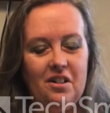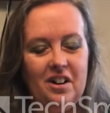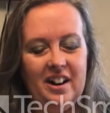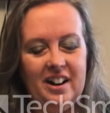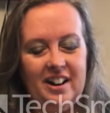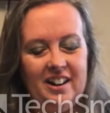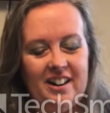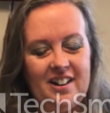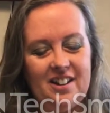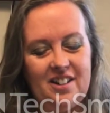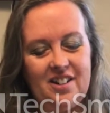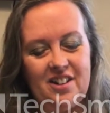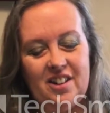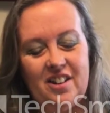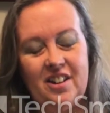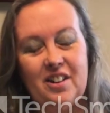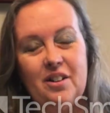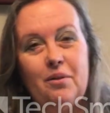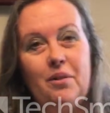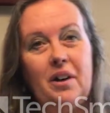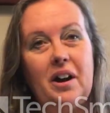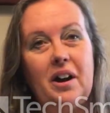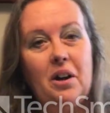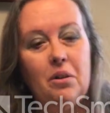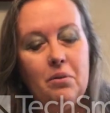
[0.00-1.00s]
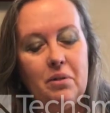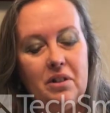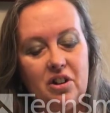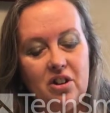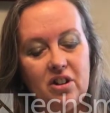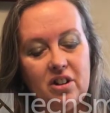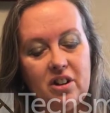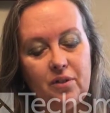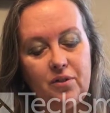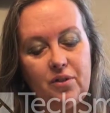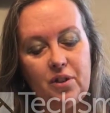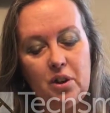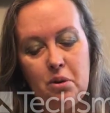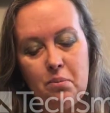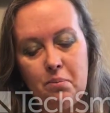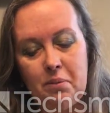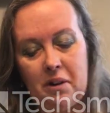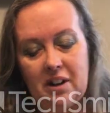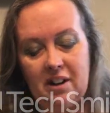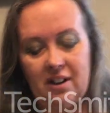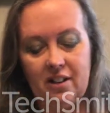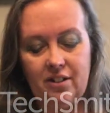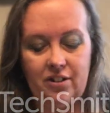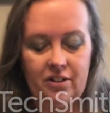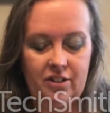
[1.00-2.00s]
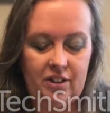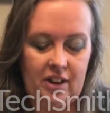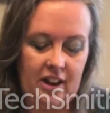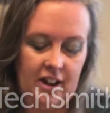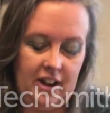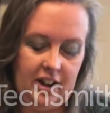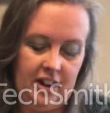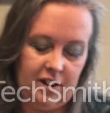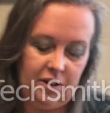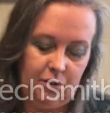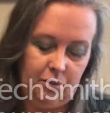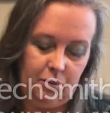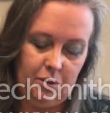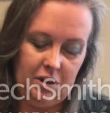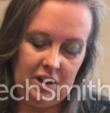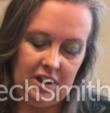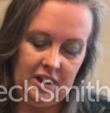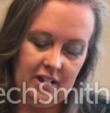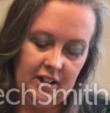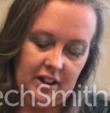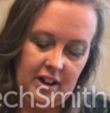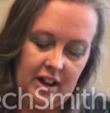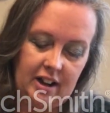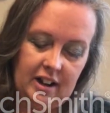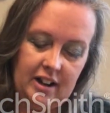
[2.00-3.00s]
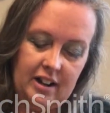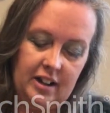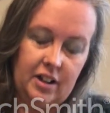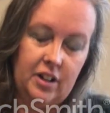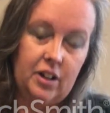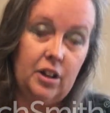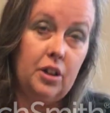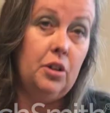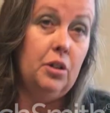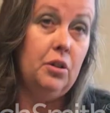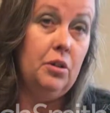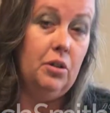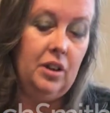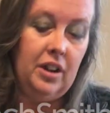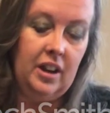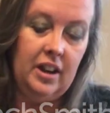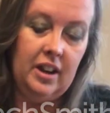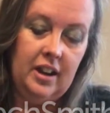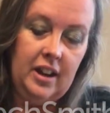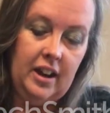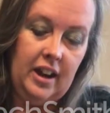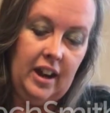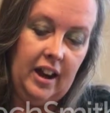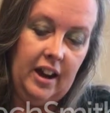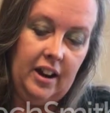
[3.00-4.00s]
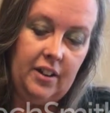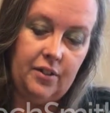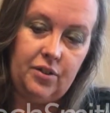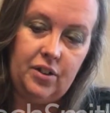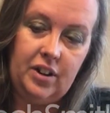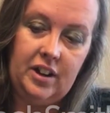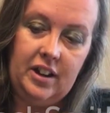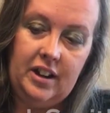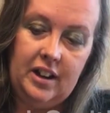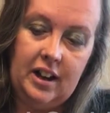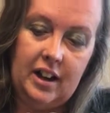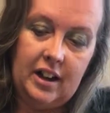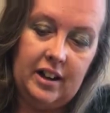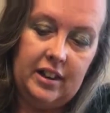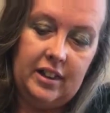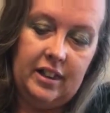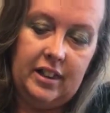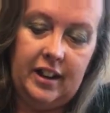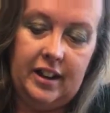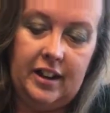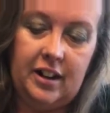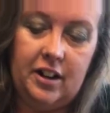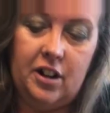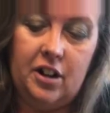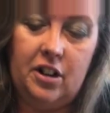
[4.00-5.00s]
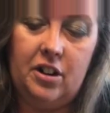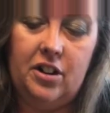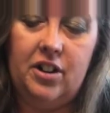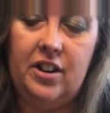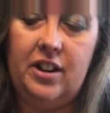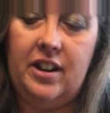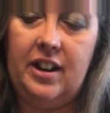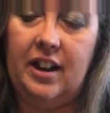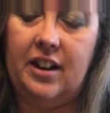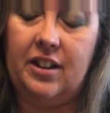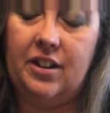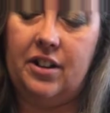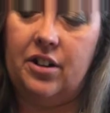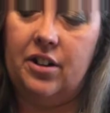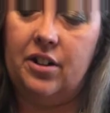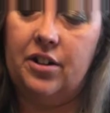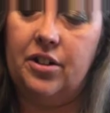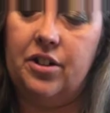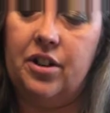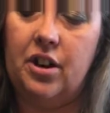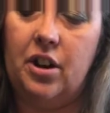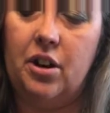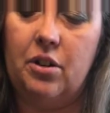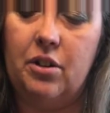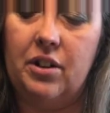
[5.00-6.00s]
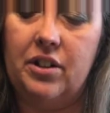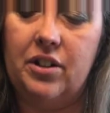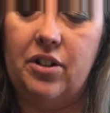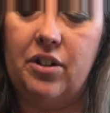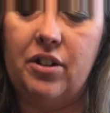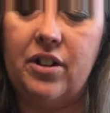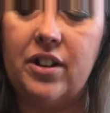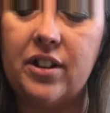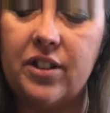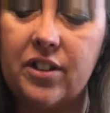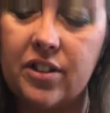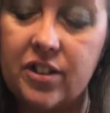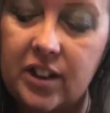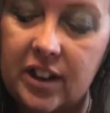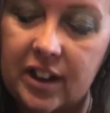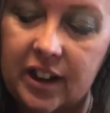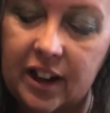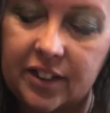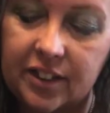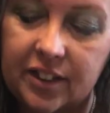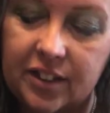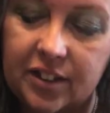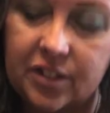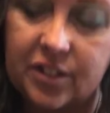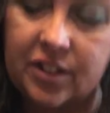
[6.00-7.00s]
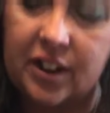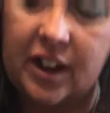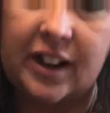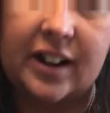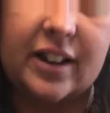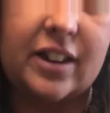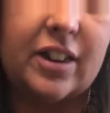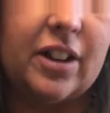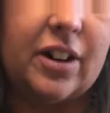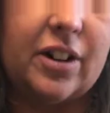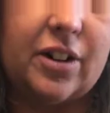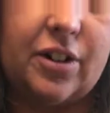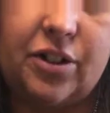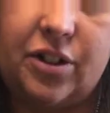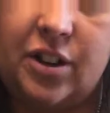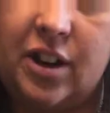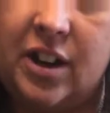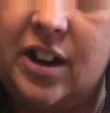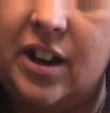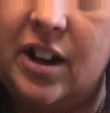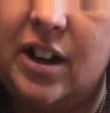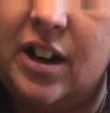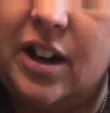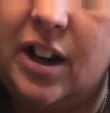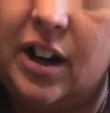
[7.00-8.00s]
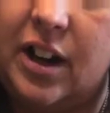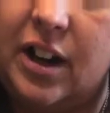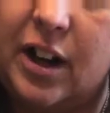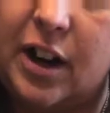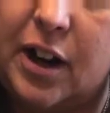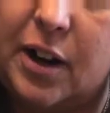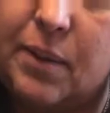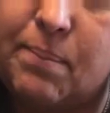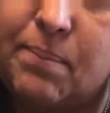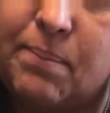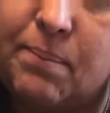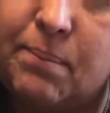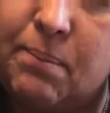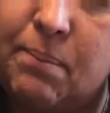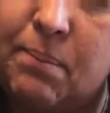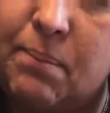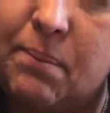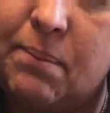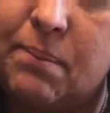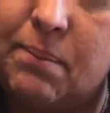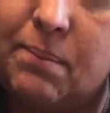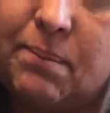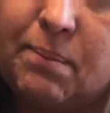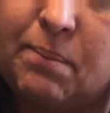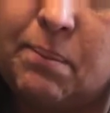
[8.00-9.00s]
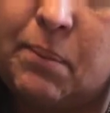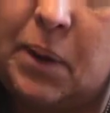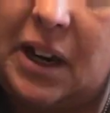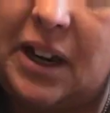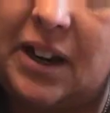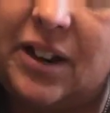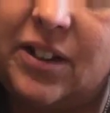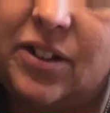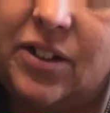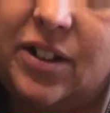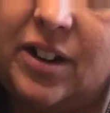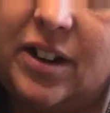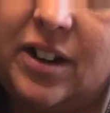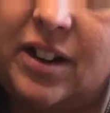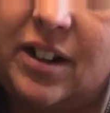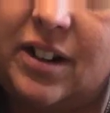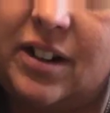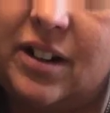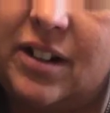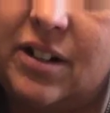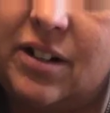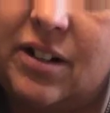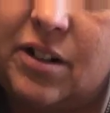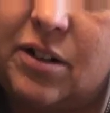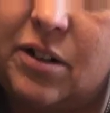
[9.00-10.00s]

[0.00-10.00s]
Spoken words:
right. Well, we took a few minutes and we glued every layer together. So as you can see on this side, there's magazine or